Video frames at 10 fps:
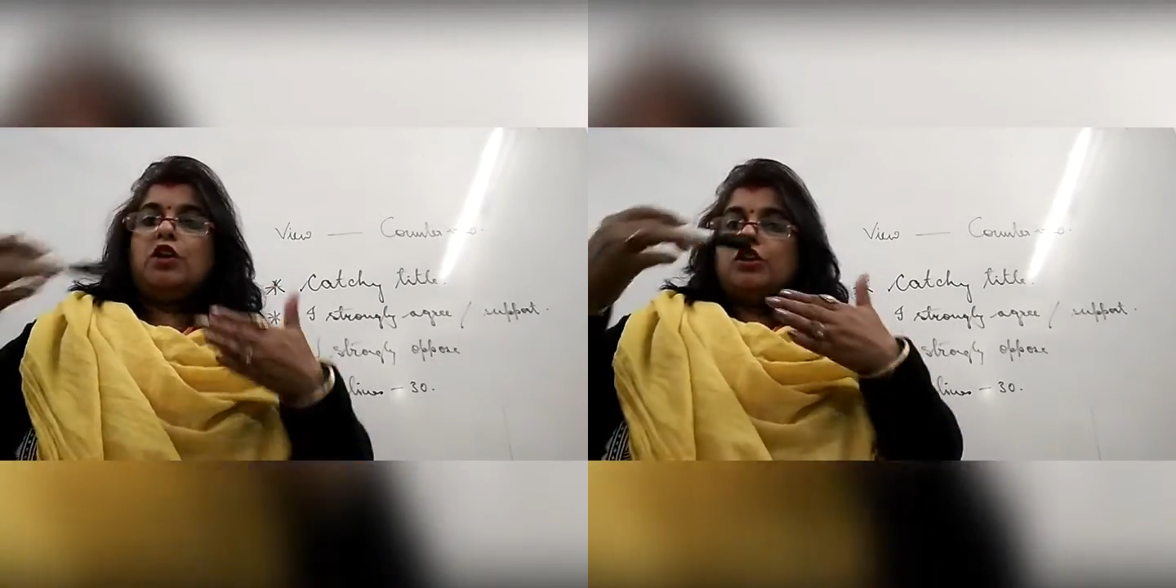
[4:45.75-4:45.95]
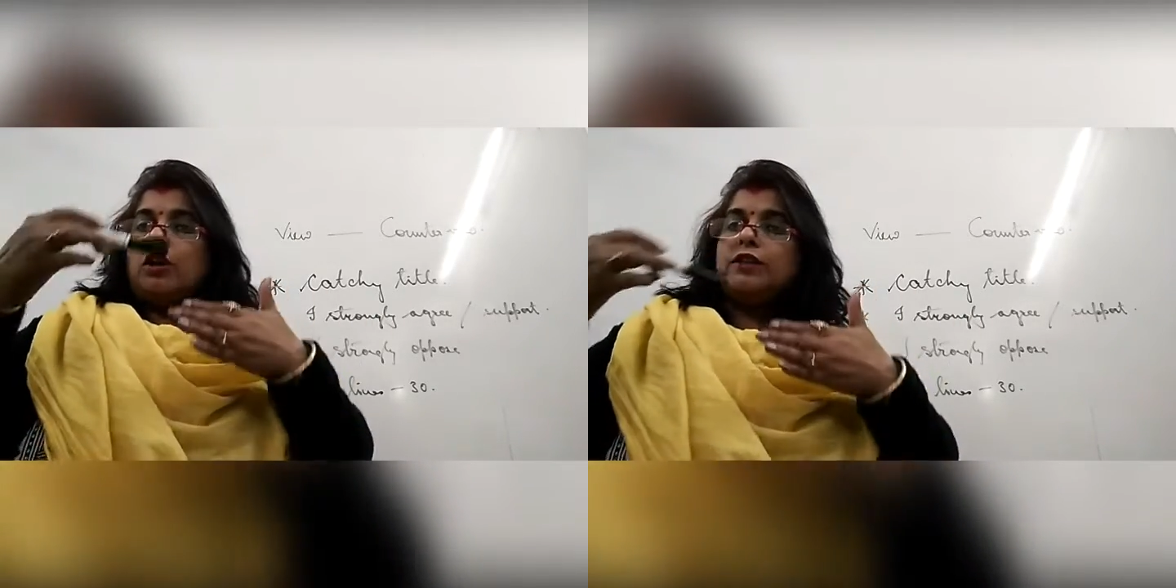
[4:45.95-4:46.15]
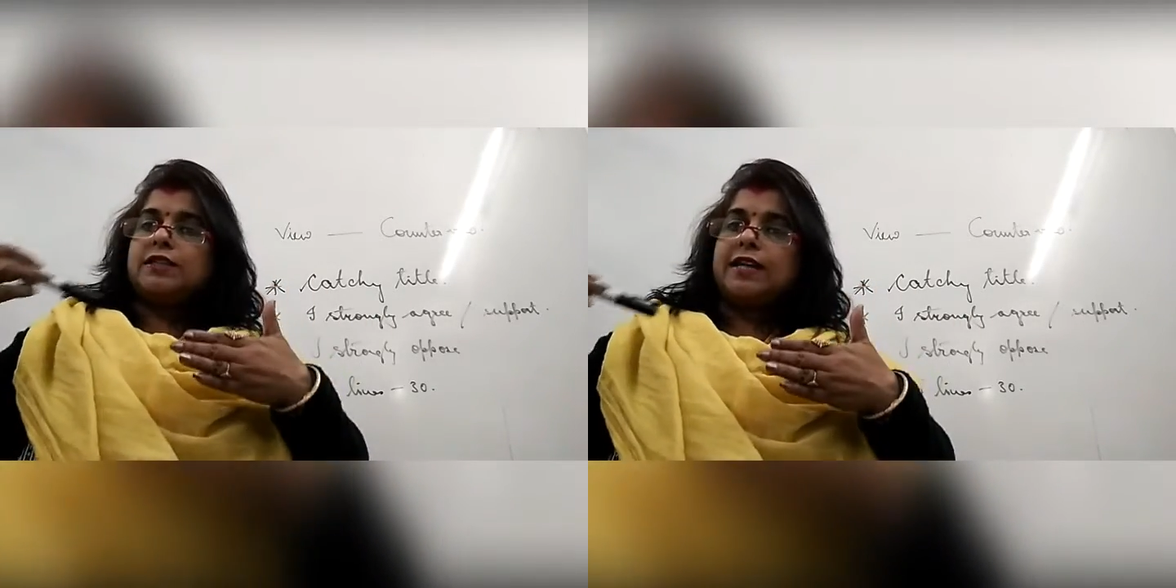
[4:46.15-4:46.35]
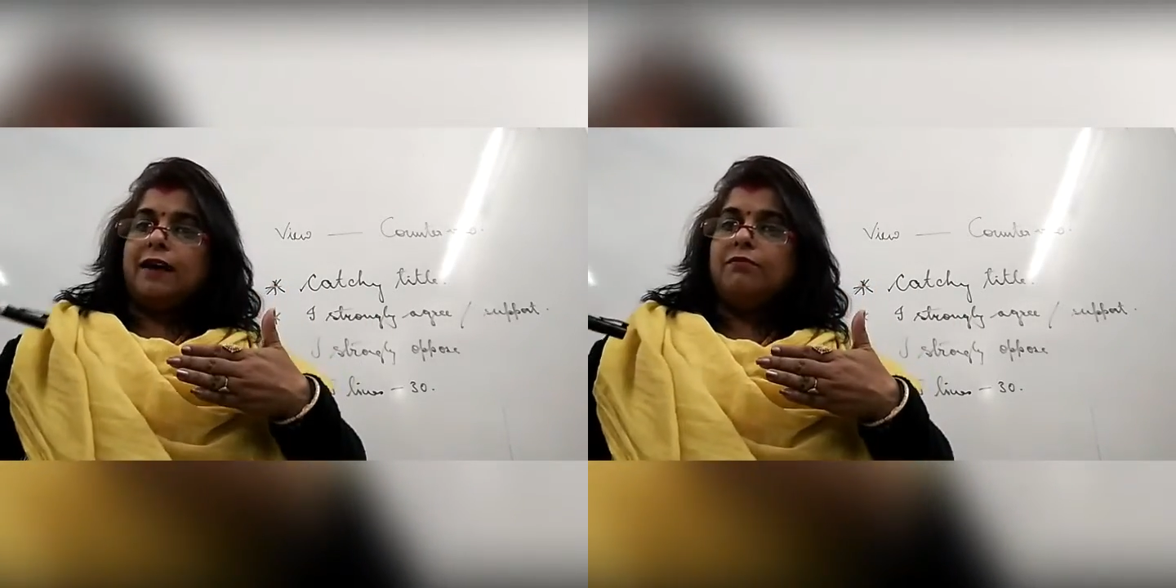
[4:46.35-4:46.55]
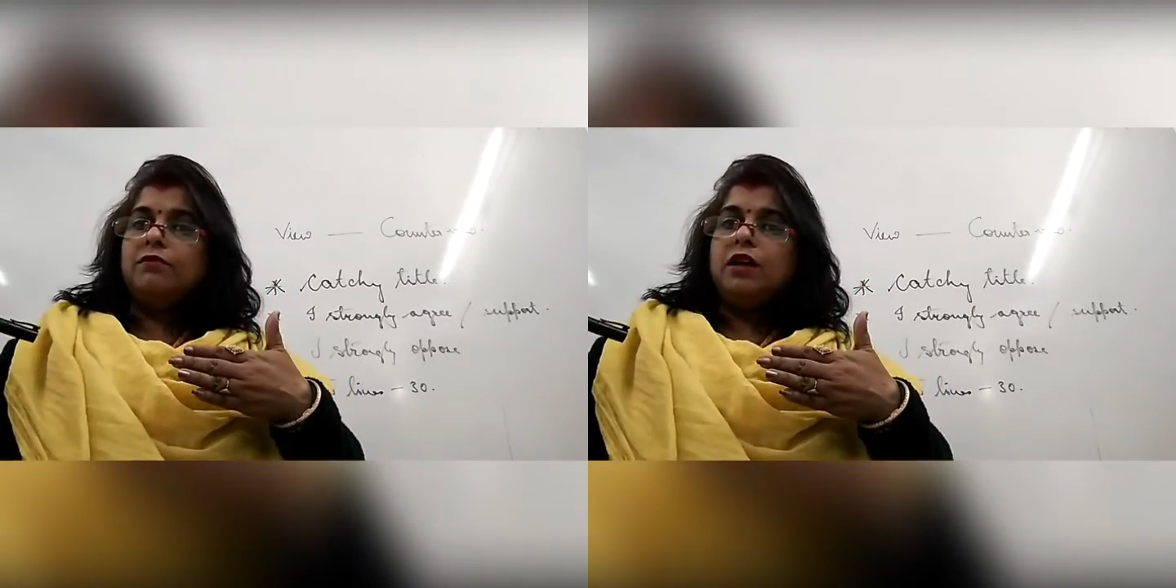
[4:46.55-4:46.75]
Your thoughts
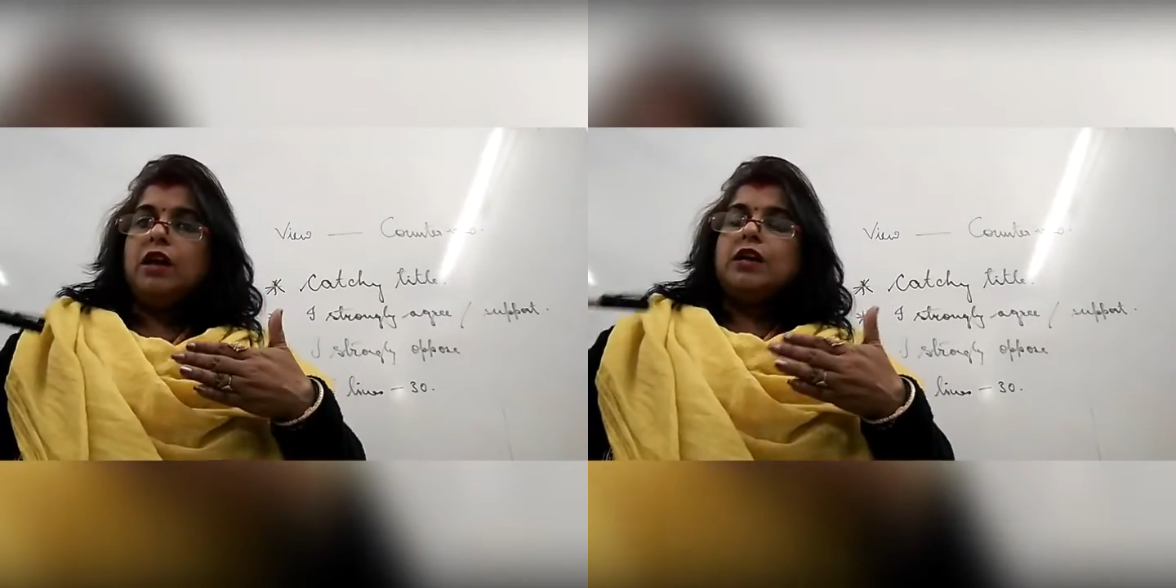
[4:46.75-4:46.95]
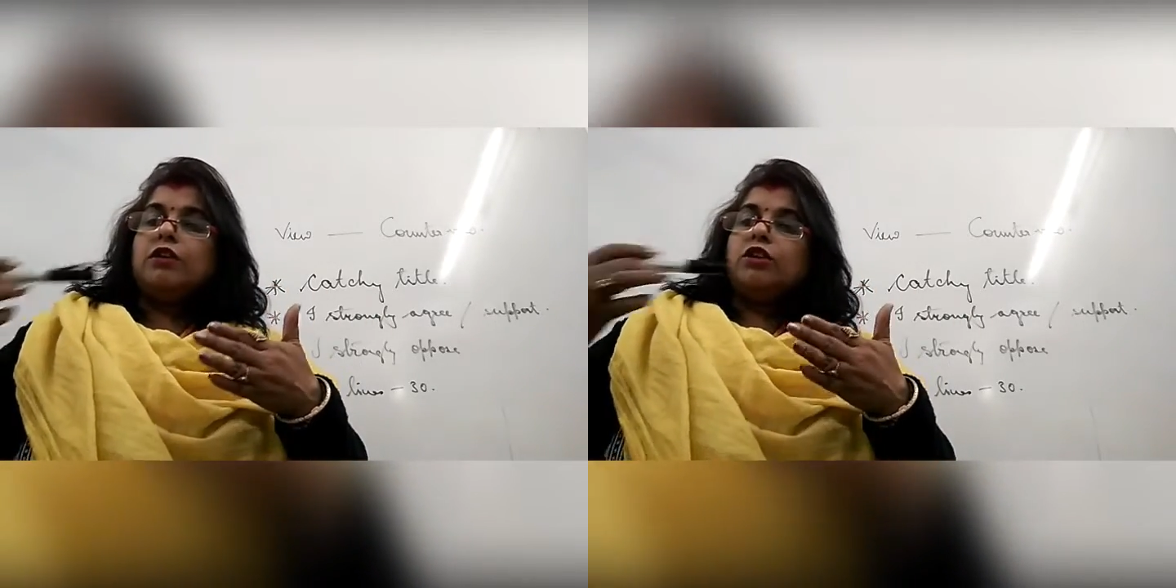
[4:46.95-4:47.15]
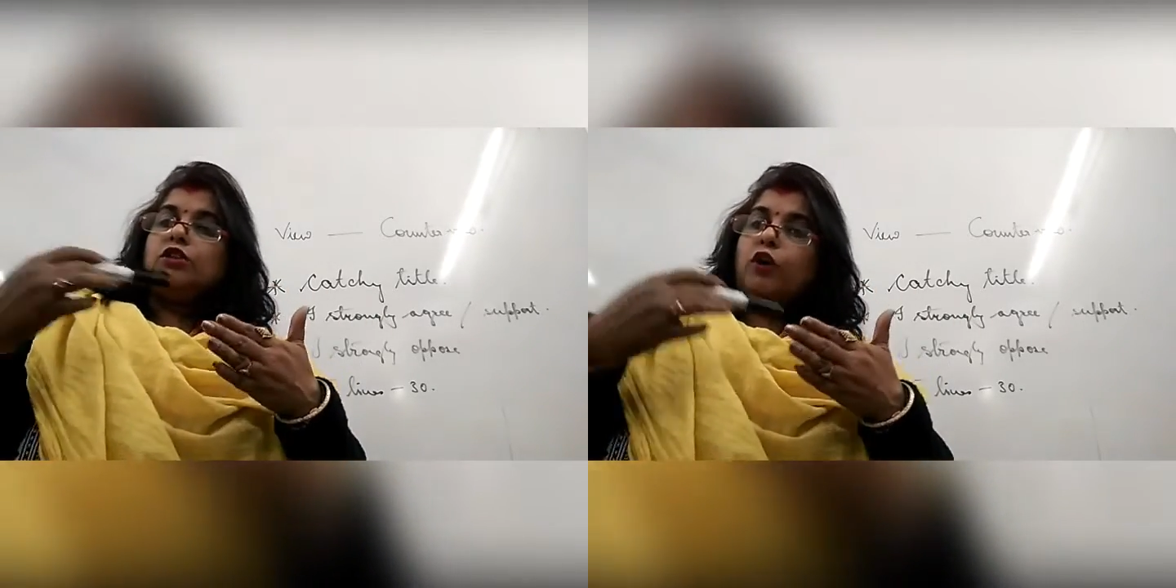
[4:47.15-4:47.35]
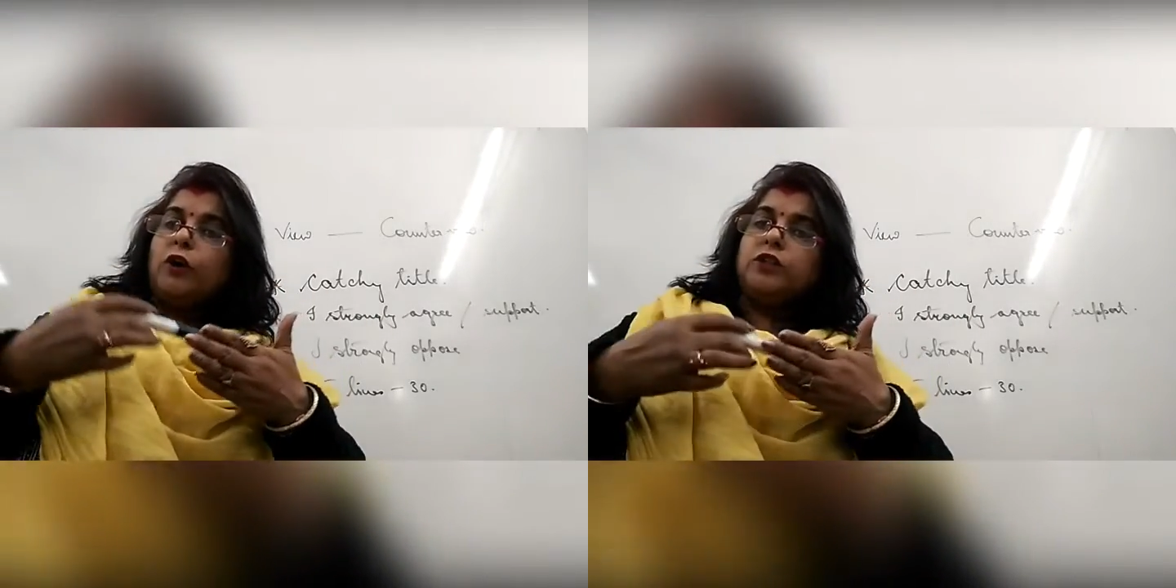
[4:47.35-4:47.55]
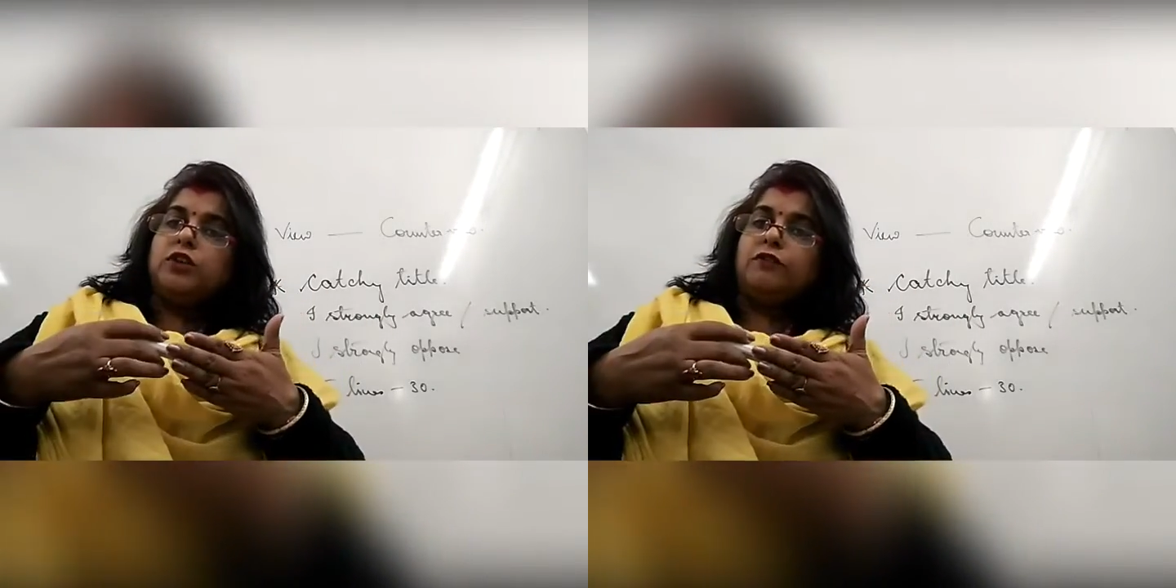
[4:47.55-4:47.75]
come. Now the
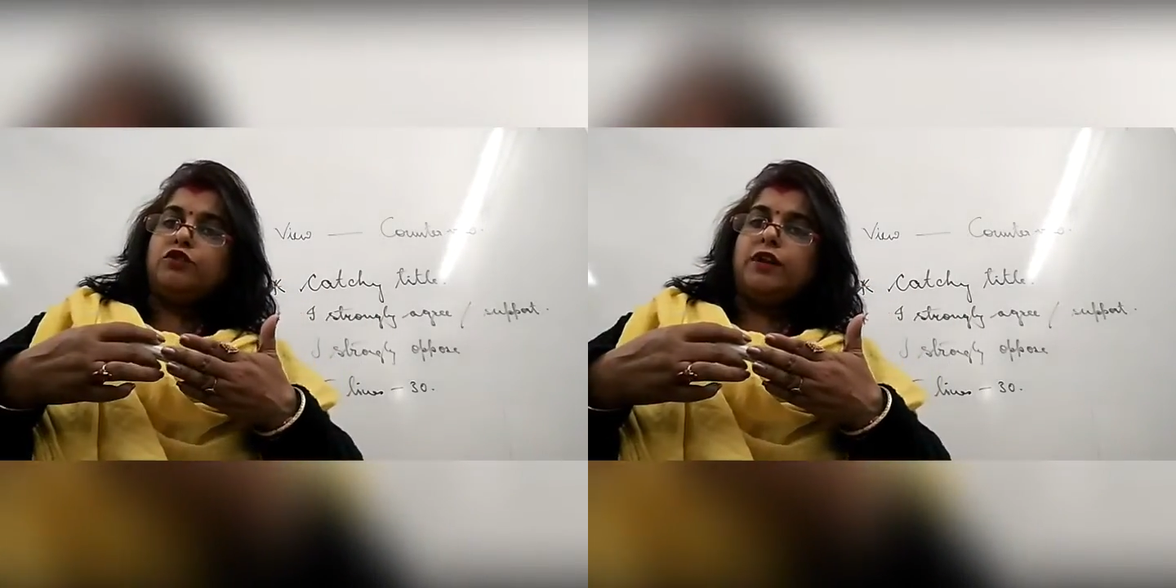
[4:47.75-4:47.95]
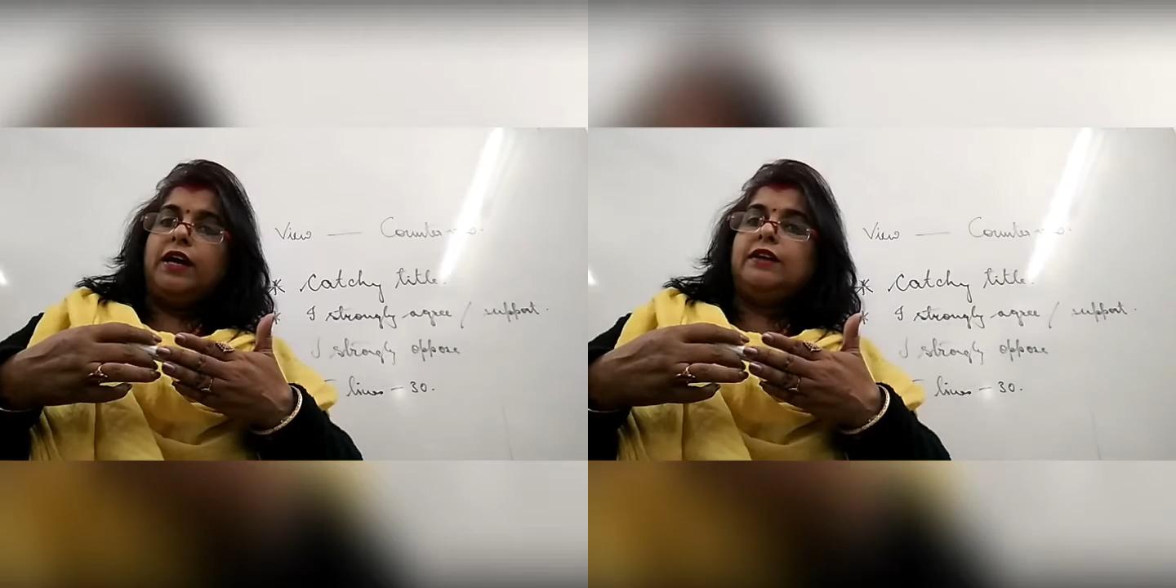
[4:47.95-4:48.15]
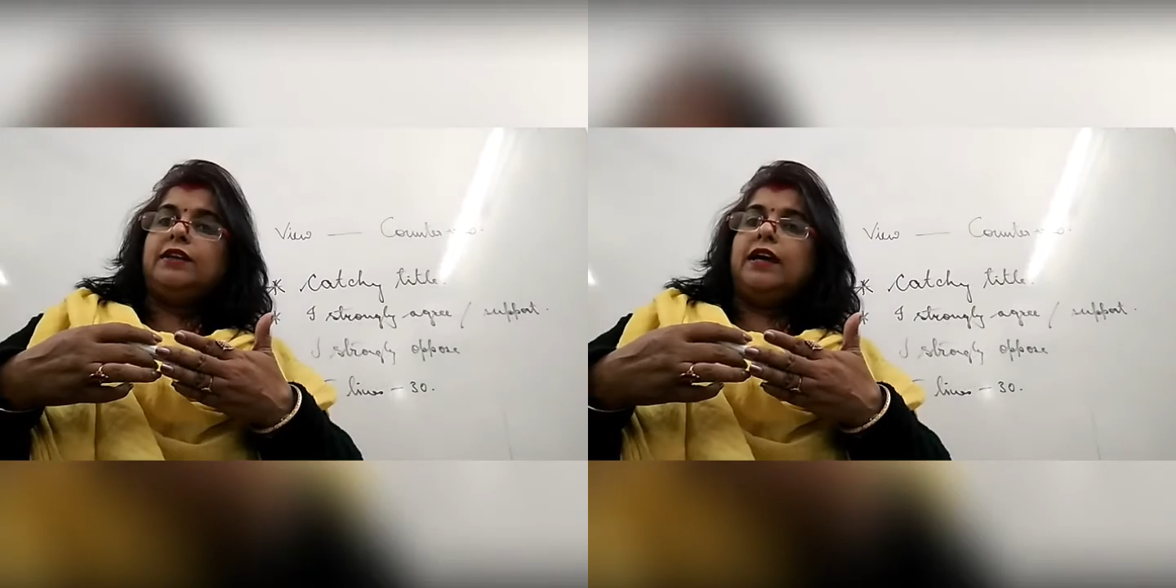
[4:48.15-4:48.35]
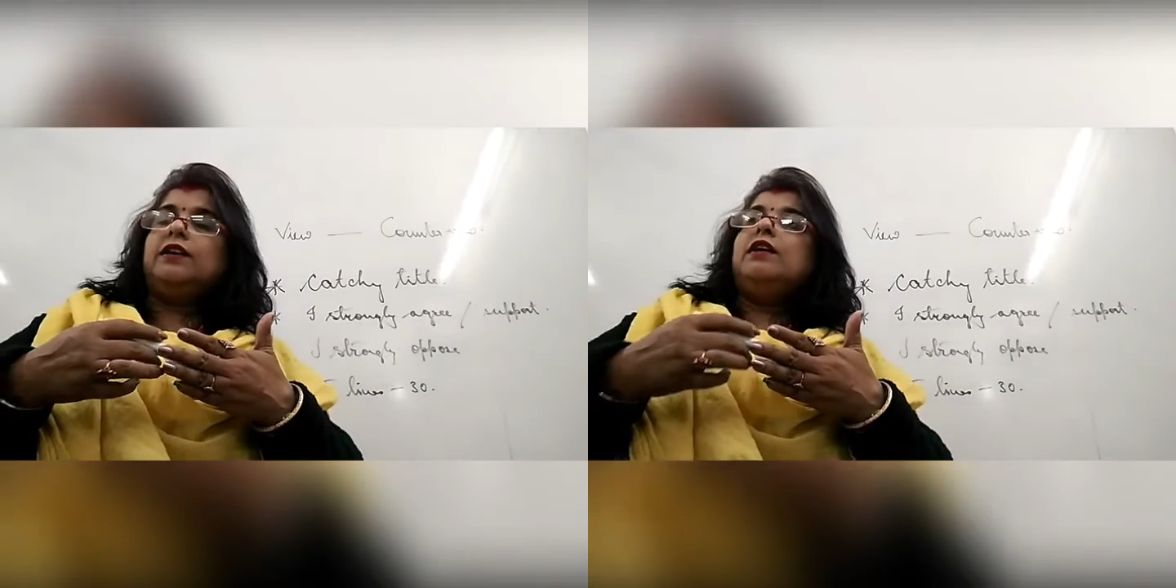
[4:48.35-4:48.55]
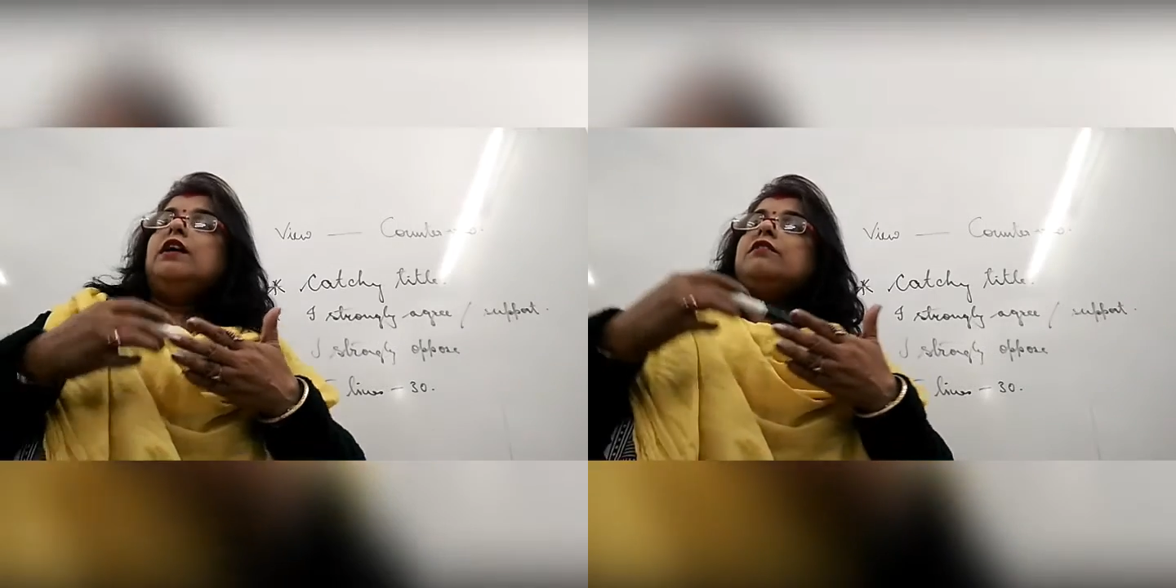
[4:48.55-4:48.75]
thoughts you have to write that